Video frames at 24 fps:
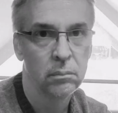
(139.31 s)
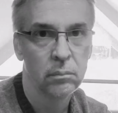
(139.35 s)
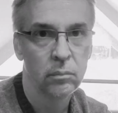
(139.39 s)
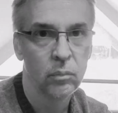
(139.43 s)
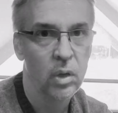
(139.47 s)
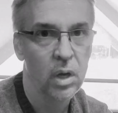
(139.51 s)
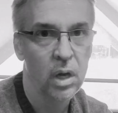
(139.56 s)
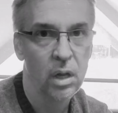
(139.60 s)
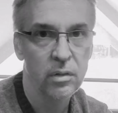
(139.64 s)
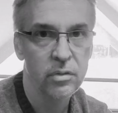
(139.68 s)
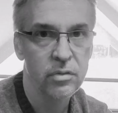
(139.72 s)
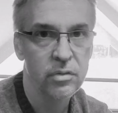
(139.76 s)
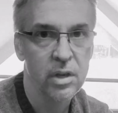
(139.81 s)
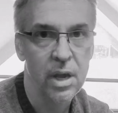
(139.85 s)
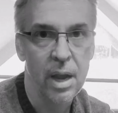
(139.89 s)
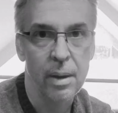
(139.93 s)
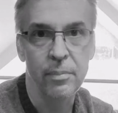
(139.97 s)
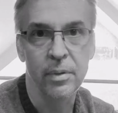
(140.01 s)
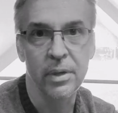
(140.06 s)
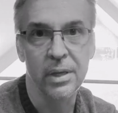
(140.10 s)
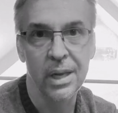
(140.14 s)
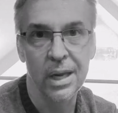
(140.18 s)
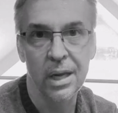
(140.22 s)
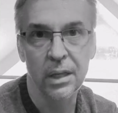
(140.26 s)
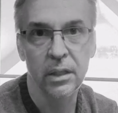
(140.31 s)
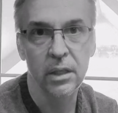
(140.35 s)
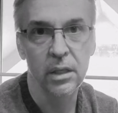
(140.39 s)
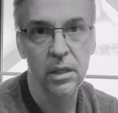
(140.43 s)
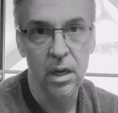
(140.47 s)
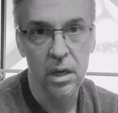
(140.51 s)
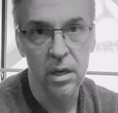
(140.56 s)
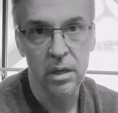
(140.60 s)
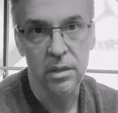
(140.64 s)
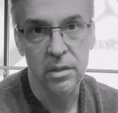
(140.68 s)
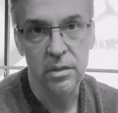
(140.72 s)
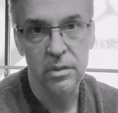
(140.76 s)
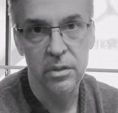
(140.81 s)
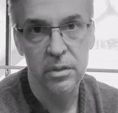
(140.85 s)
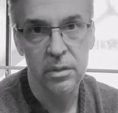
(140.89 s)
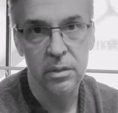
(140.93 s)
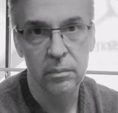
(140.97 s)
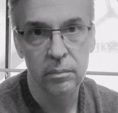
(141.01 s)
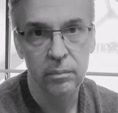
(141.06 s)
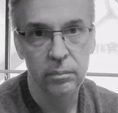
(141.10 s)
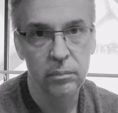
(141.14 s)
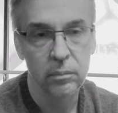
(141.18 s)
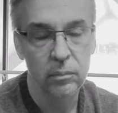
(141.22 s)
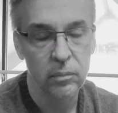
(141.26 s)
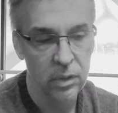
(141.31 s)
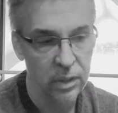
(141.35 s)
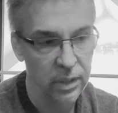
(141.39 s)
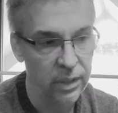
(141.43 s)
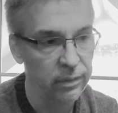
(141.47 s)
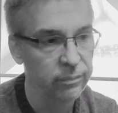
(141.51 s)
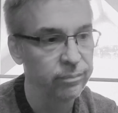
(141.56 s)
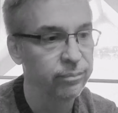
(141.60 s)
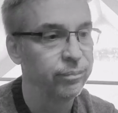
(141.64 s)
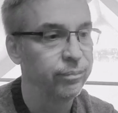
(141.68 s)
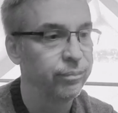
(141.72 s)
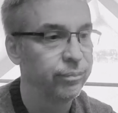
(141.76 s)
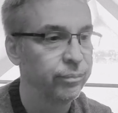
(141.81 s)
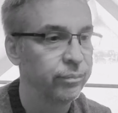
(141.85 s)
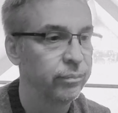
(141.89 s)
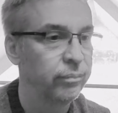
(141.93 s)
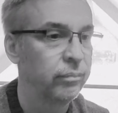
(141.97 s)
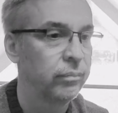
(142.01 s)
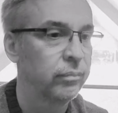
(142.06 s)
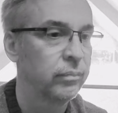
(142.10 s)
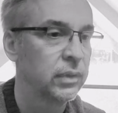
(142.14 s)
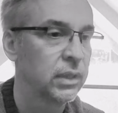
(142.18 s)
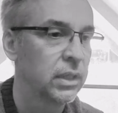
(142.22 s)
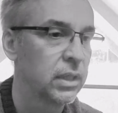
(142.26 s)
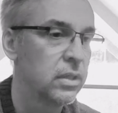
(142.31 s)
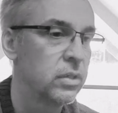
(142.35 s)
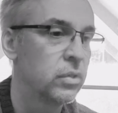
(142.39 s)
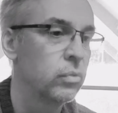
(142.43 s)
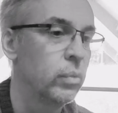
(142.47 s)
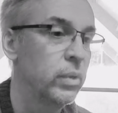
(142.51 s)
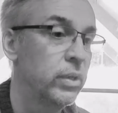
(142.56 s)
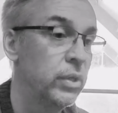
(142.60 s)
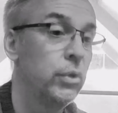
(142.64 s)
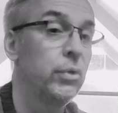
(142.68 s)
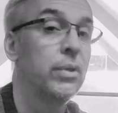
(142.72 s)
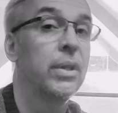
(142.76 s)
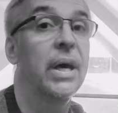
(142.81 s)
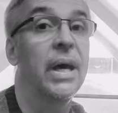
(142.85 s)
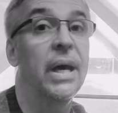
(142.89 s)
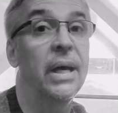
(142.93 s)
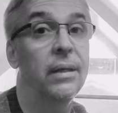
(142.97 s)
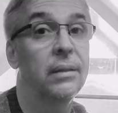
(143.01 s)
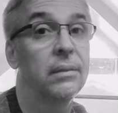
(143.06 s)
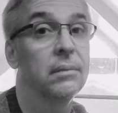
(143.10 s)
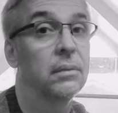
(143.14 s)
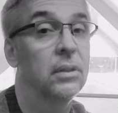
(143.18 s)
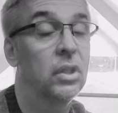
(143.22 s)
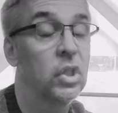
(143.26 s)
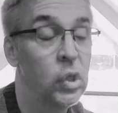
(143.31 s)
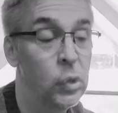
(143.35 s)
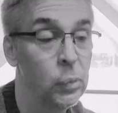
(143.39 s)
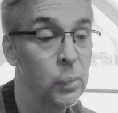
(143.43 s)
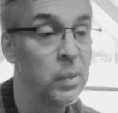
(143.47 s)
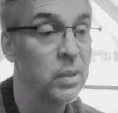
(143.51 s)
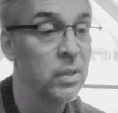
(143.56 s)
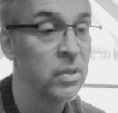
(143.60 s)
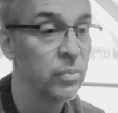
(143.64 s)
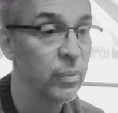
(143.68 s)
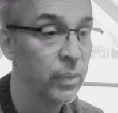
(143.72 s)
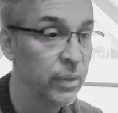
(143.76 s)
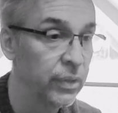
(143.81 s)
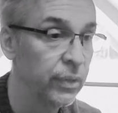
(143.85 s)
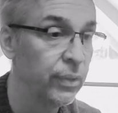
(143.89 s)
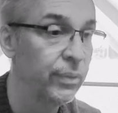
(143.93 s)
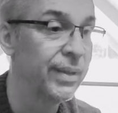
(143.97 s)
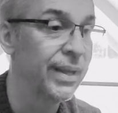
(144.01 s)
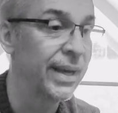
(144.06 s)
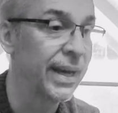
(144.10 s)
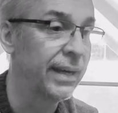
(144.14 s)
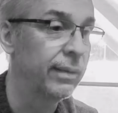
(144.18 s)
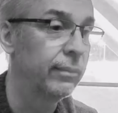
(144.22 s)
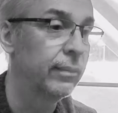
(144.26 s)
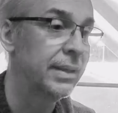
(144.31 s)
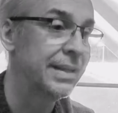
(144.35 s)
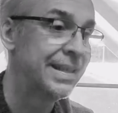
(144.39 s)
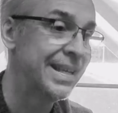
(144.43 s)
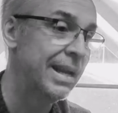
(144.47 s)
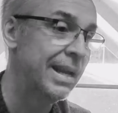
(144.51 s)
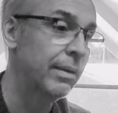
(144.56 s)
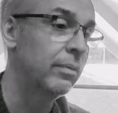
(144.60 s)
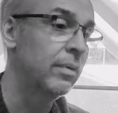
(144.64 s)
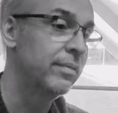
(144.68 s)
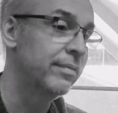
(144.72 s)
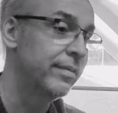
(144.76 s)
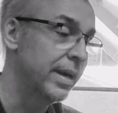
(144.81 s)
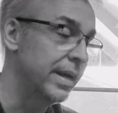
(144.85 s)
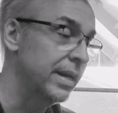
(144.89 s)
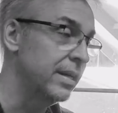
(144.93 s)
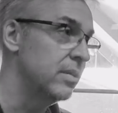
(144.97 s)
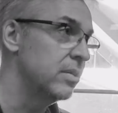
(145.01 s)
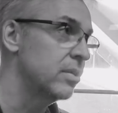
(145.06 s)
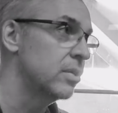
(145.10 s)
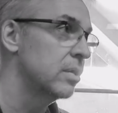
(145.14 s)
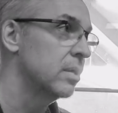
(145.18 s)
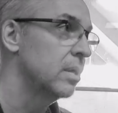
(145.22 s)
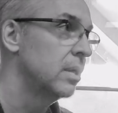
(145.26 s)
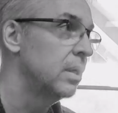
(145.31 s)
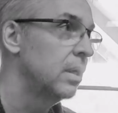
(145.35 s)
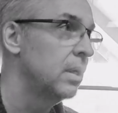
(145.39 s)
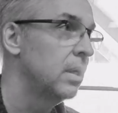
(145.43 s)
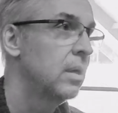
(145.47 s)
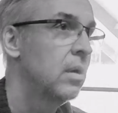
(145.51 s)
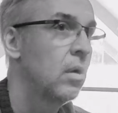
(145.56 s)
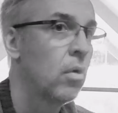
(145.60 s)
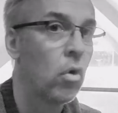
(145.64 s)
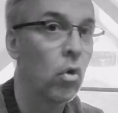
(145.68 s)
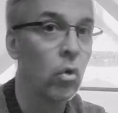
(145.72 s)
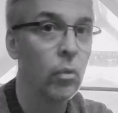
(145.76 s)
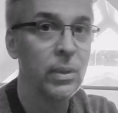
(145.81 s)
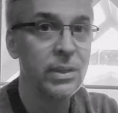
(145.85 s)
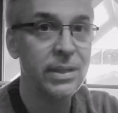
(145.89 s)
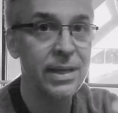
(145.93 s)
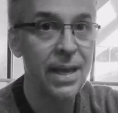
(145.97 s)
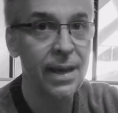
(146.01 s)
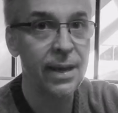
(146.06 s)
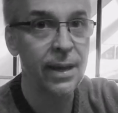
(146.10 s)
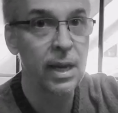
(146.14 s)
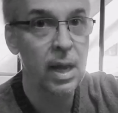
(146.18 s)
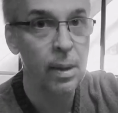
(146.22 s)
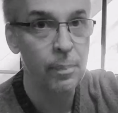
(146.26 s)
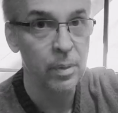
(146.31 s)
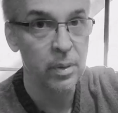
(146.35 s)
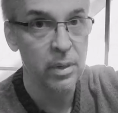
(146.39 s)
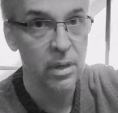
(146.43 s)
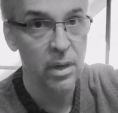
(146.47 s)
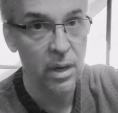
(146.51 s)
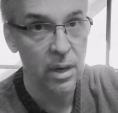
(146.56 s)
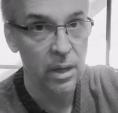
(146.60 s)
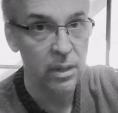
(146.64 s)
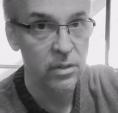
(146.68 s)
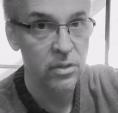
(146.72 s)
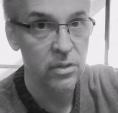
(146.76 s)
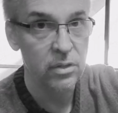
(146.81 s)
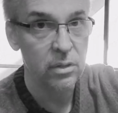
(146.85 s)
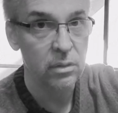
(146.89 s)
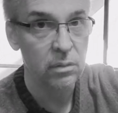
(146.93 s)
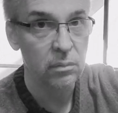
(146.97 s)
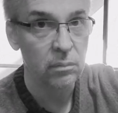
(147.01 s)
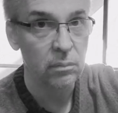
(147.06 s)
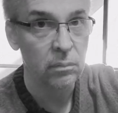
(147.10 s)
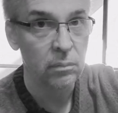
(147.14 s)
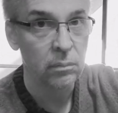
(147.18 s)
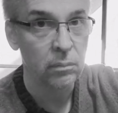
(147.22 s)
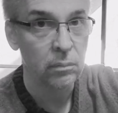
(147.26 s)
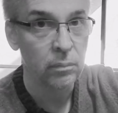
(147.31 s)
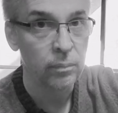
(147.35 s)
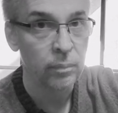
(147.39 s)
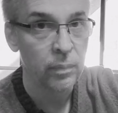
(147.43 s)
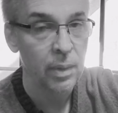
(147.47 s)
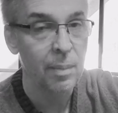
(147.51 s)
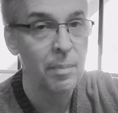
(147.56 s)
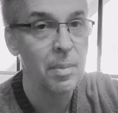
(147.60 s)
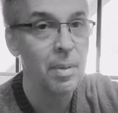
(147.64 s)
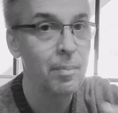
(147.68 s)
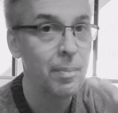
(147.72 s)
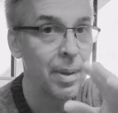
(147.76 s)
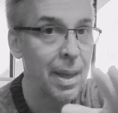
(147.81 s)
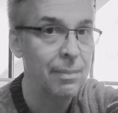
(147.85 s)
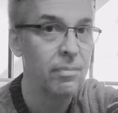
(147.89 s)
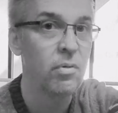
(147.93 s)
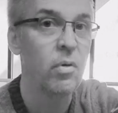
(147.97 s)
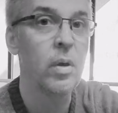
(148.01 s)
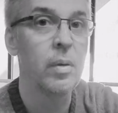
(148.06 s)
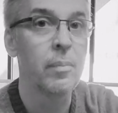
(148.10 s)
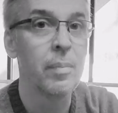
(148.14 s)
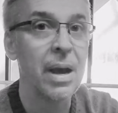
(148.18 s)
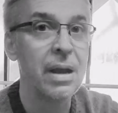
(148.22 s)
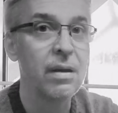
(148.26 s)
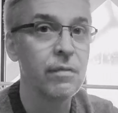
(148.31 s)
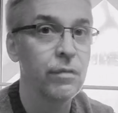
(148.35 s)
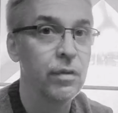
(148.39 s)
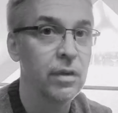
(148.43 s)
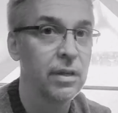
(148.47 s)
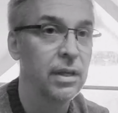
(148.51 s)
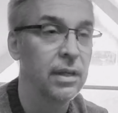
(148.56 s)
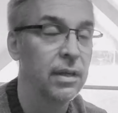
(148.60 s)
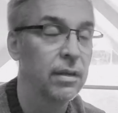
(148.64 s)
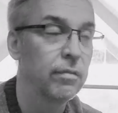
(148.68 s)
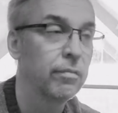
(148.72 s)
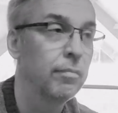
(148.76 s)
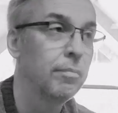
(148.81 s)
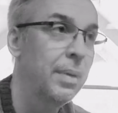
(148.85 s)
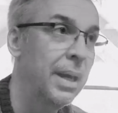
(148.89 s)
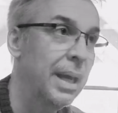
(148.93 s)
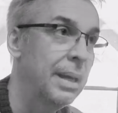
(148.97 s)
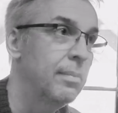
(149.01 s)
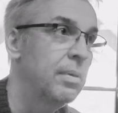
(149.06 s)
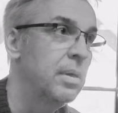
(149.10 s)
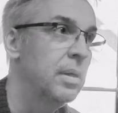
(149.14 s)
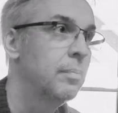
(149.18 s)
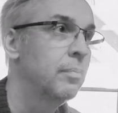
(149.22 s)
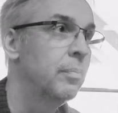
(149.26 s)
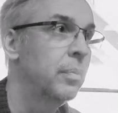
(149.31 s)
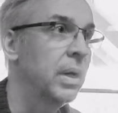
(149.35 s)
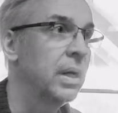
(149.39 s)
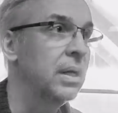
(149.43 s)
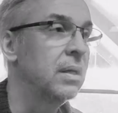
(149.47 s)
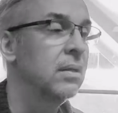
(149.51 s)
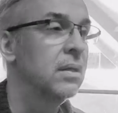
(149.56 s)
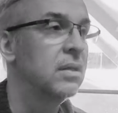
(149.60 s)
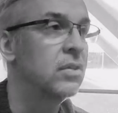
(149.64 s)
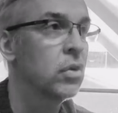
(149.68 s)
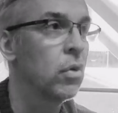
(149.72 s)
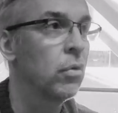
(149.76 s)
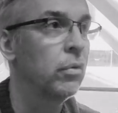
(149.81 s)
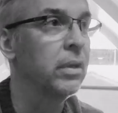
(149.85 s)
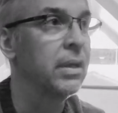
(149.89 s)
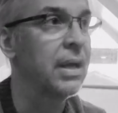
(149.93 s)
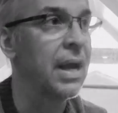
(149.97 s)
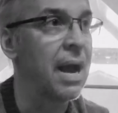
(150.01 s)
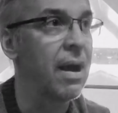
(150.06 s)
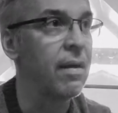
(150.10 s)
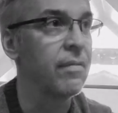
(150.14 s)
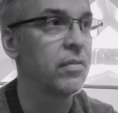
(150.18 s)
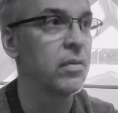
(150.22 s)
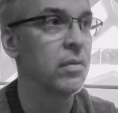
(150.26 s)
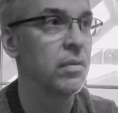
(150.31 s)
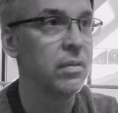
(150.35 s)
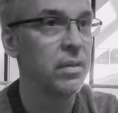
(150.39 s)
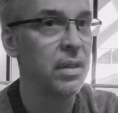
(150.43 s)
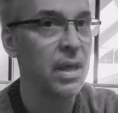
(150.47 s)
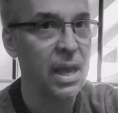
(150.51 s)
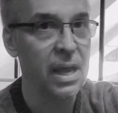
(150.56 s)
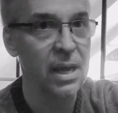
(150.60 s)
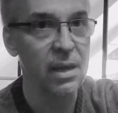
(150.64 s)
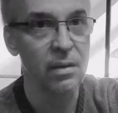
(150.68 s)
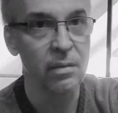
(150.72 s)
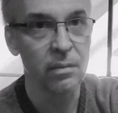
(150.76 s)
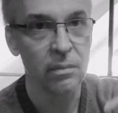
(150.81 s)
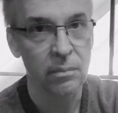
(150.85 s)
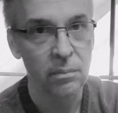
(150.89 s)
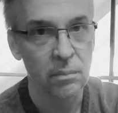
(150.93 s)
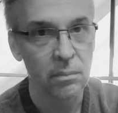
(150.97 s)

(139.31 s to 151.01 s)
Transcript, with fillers: well, it's time to get out the guns, right? Because we do that. Humans, we do that. We take revenge or we take it up a notch. I mean, maybe we might forgive, maybe, but it's only after they